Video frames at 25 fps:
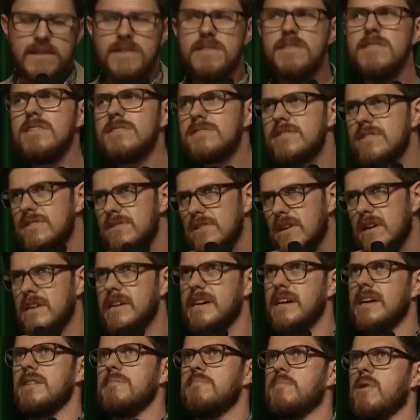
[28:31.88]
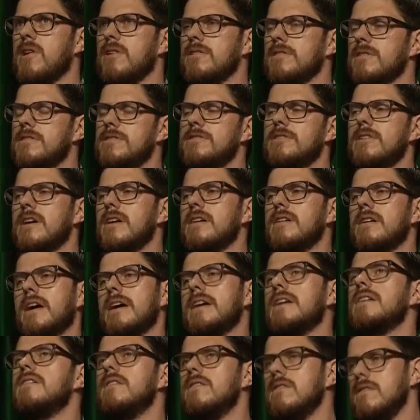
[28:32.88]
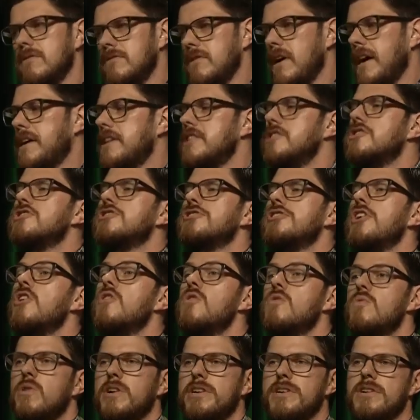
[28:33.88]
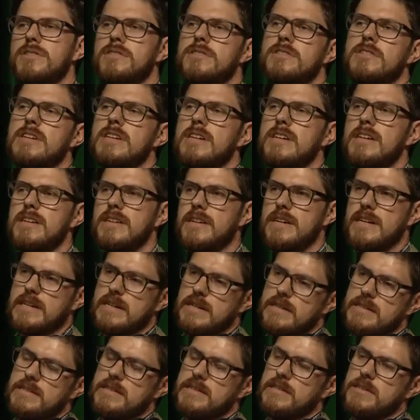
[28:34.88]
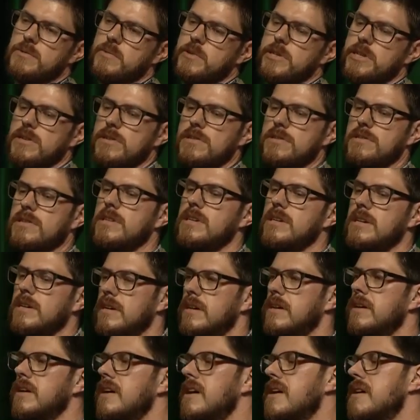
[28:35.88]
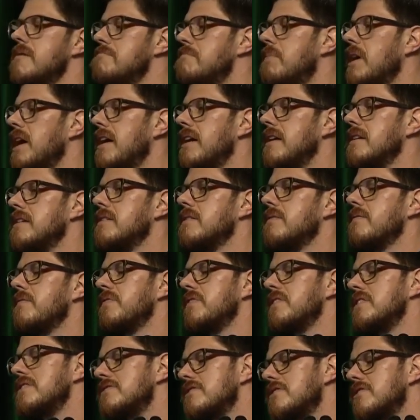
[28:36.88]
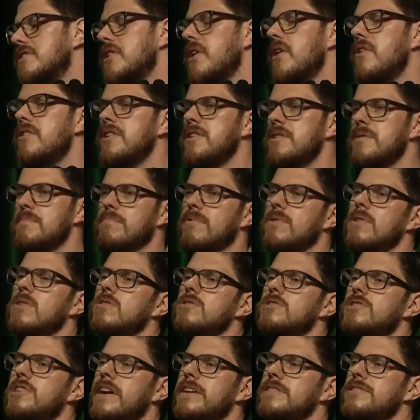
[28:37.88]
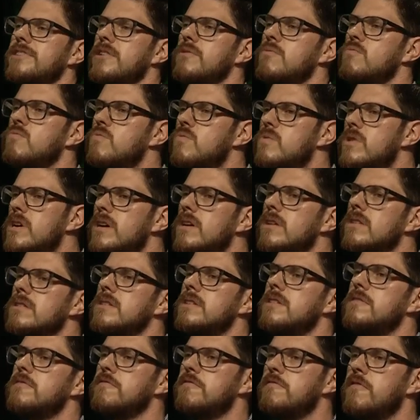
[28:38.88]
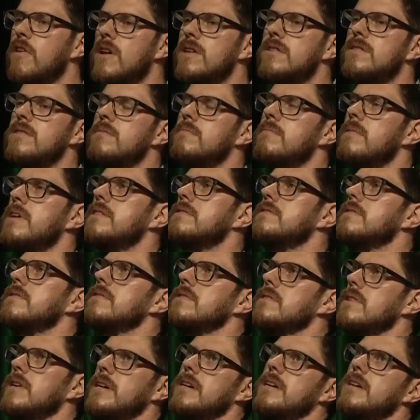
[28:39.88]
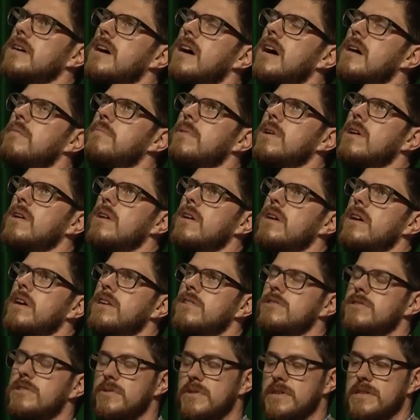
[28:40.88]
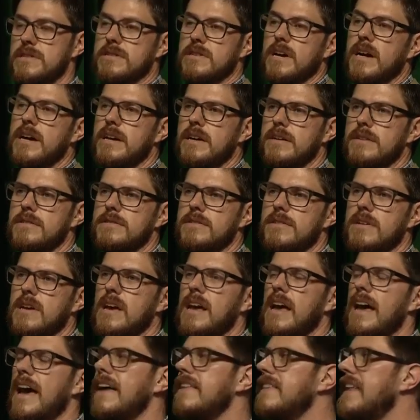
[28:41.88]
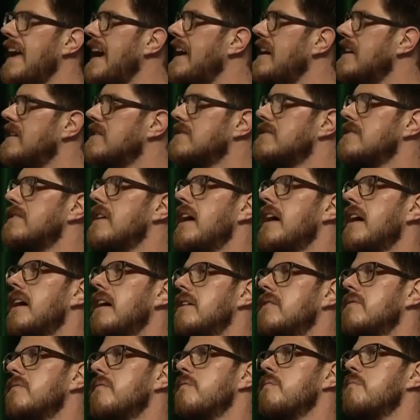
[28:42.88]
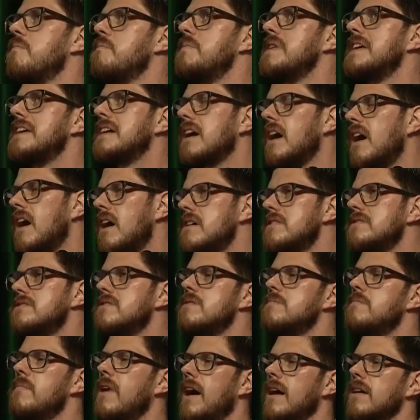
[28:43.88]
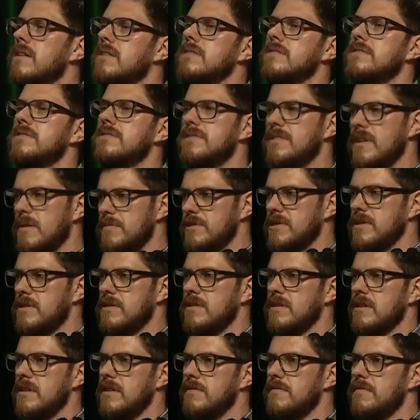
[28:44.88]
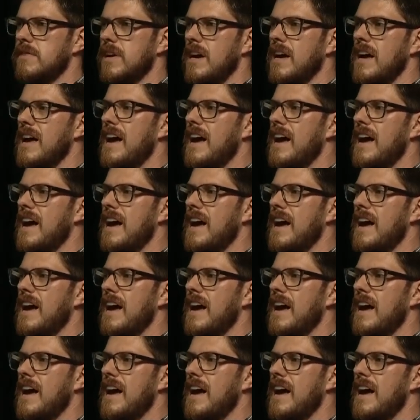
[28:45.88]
this is, again, a parlor trick. I can decode what you're seeing. I can see what you're seeing. But this encoding approach has a really fundamental leg up in doing science. And that is that because the model is substantive,